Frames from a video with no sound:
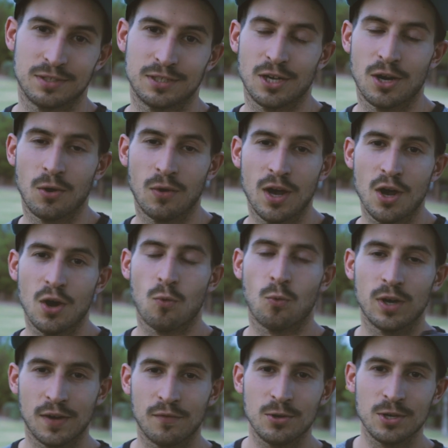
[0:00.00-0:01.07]
So
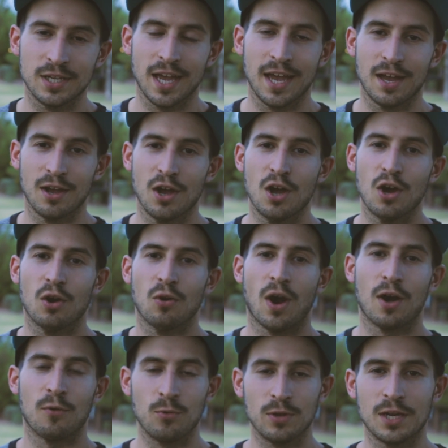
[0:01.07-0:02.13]
whatever you get,
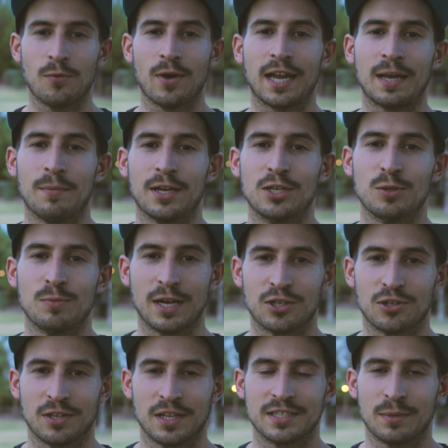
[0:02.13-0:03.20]
I really recommend you make
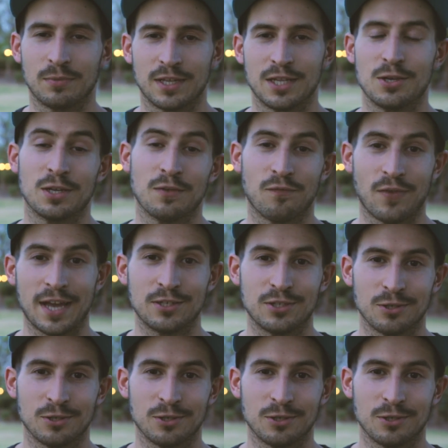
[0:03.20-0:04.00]
sure that's something you can fine